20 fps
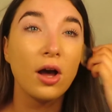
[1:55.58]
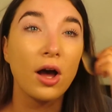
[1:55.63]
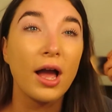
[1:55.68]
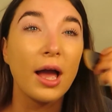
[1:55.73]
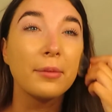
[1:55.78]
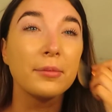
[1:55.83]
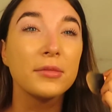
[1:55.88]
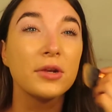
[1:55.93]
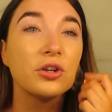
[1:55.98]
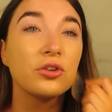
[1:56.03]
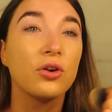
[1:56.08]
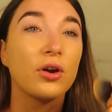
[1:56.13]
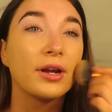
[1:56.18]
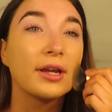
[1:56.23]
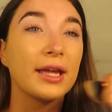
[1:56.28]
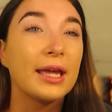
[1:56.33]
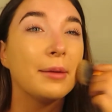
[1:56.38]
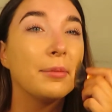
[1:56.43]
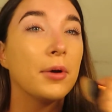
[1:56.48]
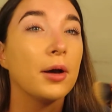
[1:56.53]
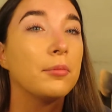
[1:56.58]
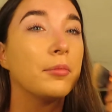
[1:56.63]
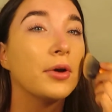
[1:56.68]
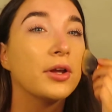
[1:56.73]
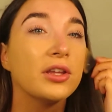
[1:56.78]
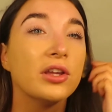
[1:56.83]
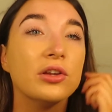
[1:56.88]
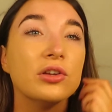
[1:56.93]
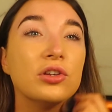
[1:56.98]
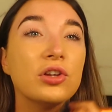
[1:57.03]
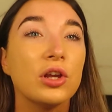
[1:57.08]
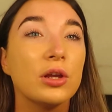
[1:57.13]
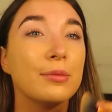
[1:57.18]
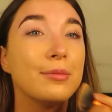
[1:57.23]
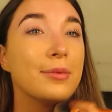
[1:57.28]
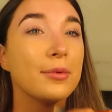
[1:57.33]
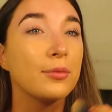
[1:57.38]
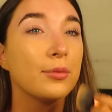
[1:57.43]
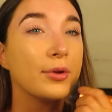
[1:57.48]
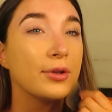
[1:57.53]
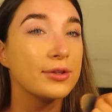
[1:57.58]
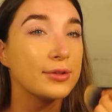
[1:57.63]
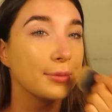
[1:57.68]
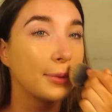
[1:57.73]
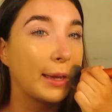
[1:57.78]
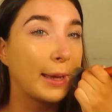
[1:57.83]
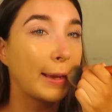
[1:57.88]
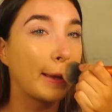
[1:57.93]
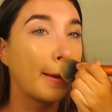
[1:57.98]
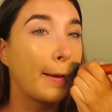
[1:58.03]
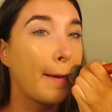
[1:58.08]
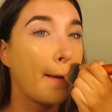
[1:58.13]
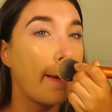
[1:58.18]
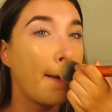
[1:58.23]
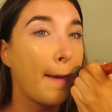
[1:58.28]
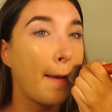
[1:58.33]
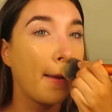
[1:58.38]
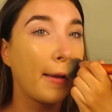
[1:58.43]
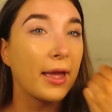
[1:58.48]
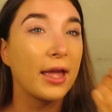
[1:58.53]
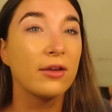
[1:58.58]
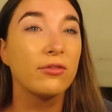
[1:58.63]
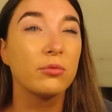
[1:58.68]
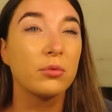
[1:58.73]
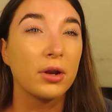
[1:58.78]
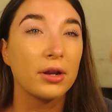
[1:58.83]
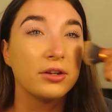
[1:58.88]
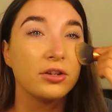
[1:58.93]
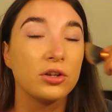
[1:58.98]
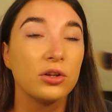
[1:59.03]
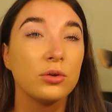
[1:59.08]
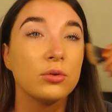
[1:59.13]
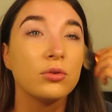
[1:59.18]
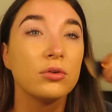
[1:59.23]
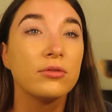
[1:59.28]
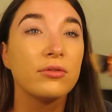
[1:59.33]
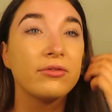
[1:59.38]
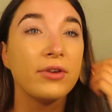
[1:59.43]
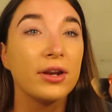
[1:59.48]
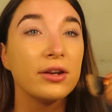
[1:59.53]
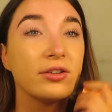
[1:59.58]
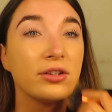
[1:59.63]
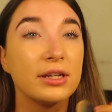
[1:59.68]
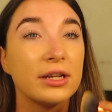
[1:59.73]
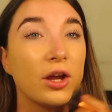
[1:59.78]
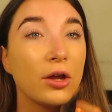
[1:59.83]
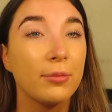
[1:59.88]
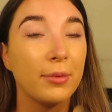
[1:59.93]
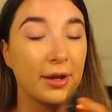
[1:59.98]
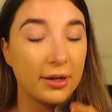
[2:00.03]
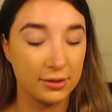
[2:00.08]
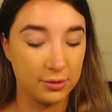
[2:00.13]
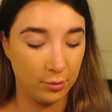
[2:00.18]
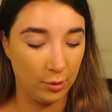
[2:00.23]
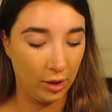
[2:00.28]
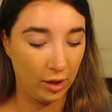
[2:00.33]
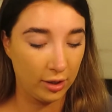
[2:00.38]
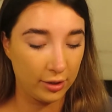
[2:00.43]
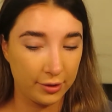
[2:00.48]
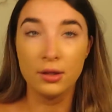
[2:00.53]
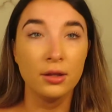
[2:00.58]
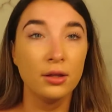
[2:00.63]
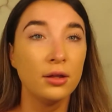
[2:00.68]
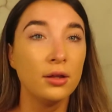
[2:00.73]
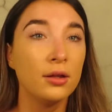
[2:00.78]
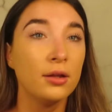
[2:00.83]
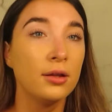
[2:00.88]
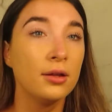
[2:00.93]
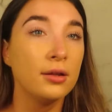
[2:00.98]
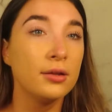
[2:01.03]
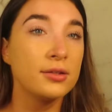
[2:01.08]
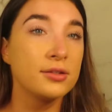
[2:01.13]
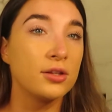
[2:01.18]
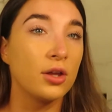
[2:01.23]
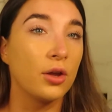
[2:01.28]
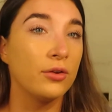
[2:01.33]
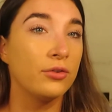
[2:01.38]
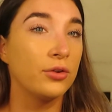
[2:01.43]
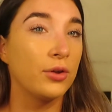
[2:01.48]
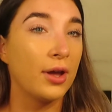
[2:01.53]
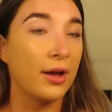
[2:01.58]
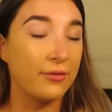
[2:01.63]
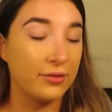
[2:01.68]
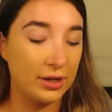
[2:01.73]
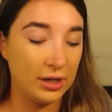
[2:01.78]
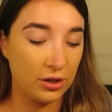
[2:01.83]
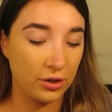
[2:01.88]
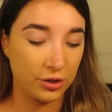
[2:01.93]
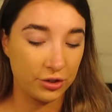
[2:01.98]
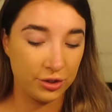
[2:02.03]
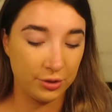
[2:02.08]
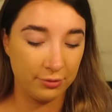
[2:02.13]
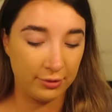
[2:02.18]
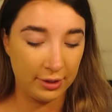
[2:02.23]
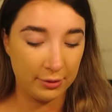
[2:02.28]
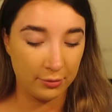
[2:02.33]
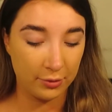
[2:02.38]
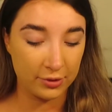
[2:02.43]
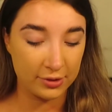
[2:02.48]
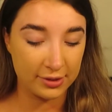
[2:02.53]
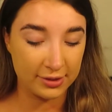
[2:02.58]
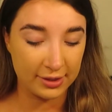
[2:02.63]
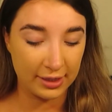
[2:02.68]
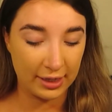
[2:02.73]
I am going to try and keep up my YouTube once a week, even when I do eventually go back to work. So if you have any looks you really want to